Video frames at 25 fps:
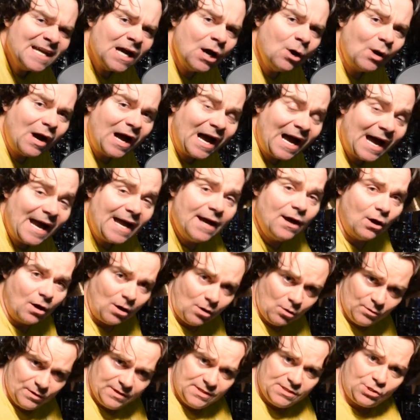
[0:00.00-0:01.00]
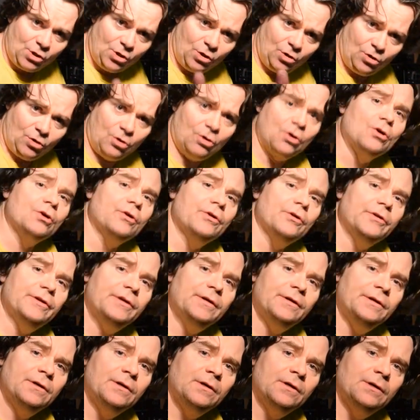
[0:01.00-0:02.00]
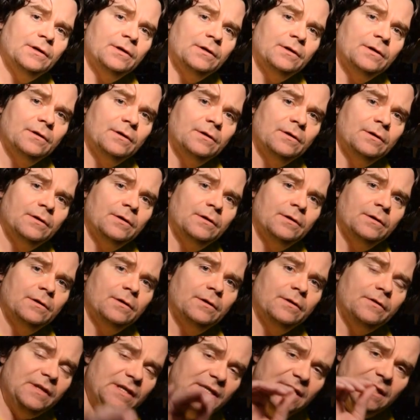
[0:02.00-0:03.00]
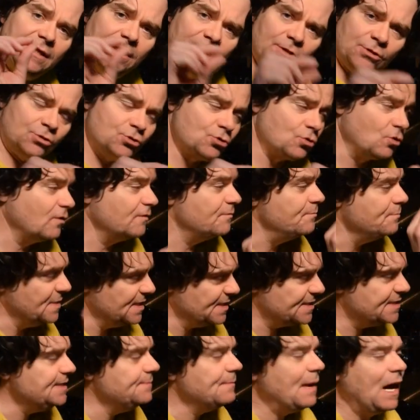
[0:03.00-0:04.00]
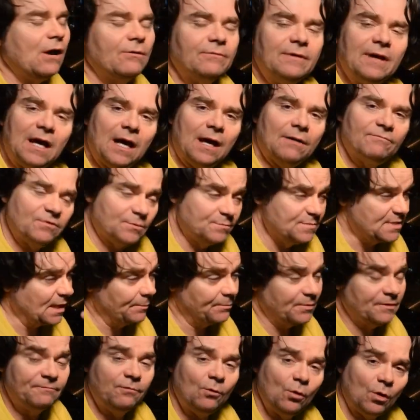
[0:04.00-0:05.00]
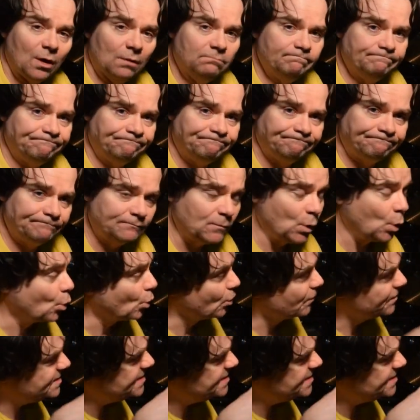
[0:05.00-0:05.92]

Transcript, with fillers: how I always heard the intro of Misty Mountain Hop from Zeppelin IV or the